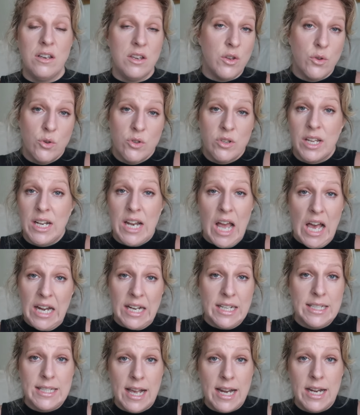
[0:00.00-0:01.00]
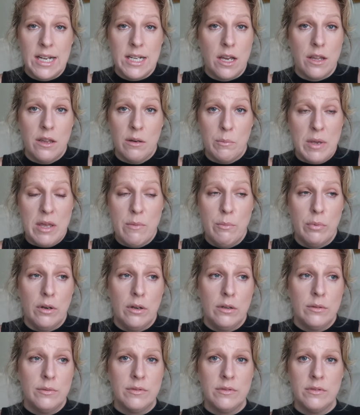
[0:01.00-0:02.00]
usually not exciting to other
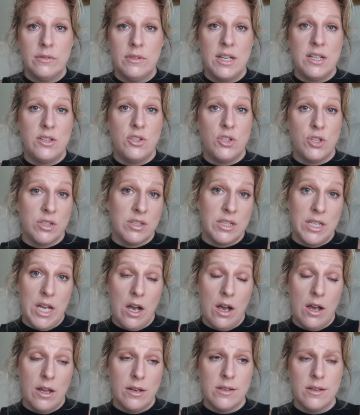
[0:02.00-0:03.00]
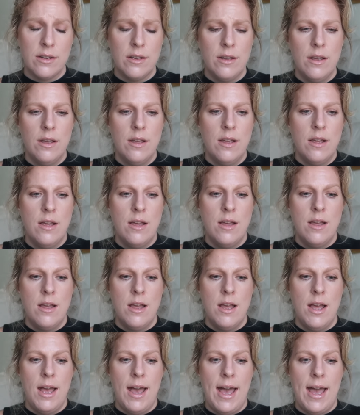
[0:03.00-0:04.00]
people. It's just not.
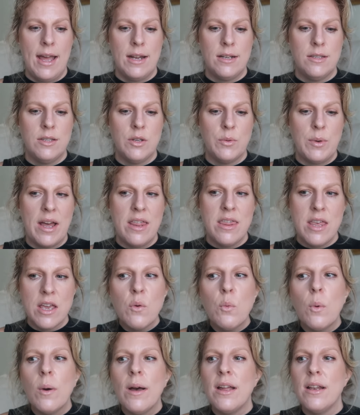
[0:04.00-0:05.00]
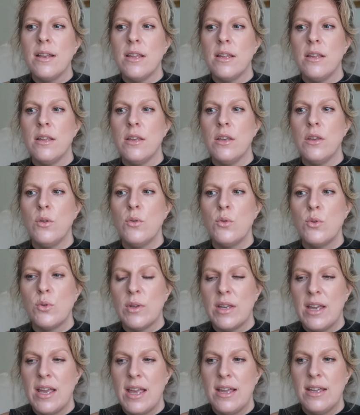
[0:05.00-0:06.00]
And so I think what
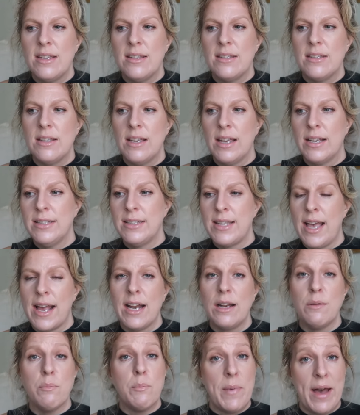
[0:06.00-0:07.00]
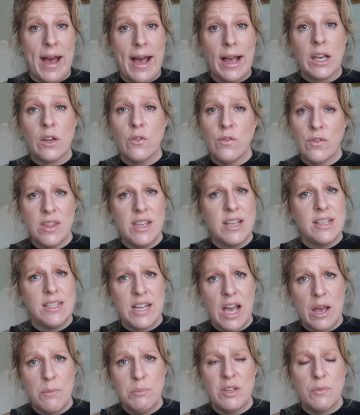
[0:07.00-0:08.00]
usually is exciting back for these
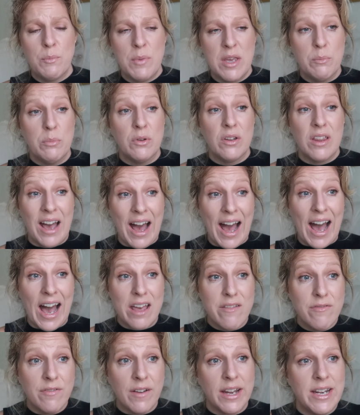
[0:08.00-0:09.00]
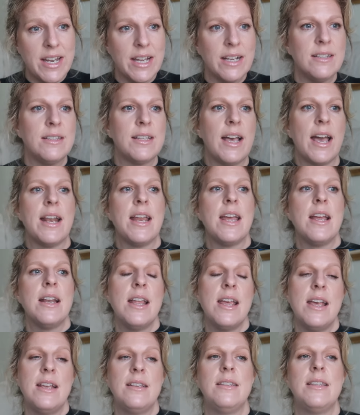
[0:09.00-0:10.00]
types of people that I find
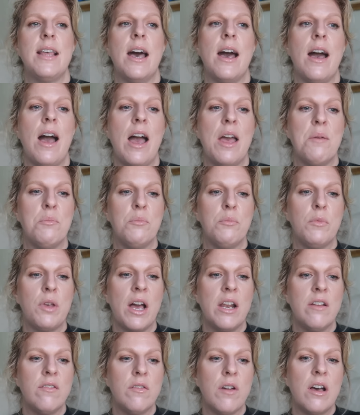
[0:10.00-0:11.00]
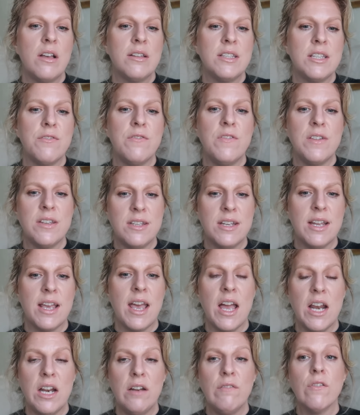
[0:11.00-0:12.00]
exciting is that I'm kind of a
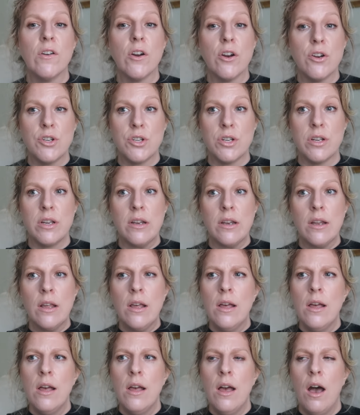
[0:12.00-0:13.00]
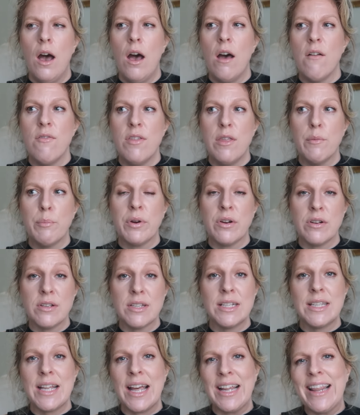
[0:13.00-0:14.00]
sophisticated version of the
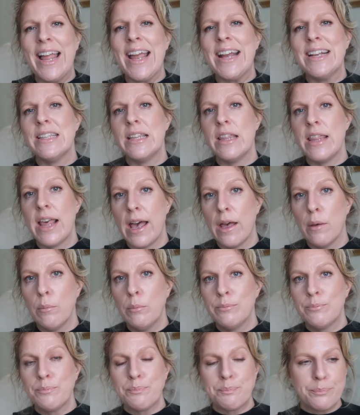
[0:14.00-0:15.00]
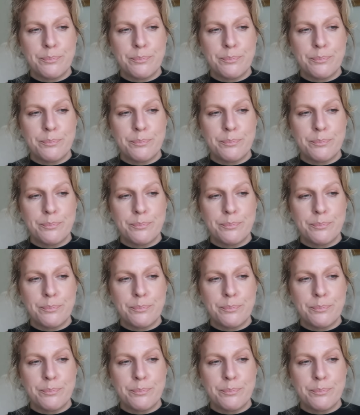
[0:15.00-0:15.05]
person that likes them.